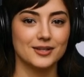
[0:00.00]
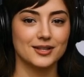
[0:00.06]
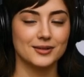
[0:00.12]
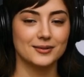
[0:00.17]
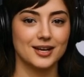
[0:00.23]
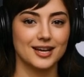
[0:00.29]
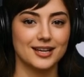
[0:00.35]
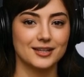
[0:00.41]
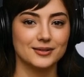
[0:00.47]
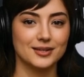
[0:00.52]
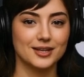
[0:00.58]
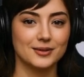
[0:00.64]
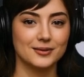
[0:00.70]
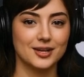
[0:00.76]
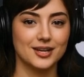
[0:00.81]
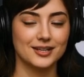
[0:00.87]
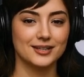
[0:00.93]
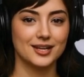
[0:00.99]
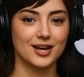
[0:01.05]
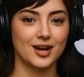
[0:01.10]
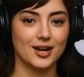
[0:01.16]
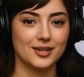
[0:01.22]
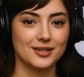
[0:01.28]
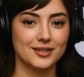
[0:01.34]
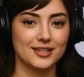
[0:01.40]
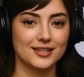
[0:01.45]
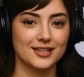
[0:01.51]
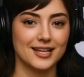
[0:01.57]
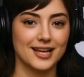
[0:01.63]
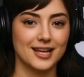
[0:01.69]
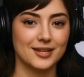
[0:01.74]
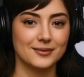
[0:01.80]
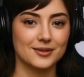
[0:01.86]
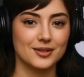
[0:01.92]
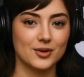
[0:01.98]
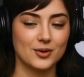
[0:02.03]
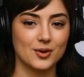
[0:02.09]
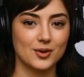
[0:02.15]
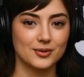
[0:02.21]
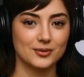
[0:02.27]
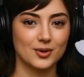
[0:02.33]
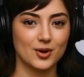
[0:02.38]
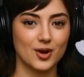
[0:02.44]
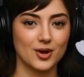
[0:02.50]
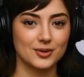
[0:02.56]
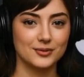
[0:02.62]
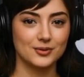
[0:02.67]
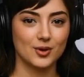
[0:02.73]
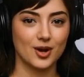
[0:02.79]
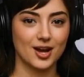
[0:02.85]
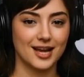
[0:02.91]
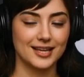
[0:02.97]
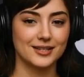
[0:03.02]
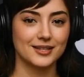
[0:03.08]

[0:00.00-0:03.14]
command that runs after setup will 404.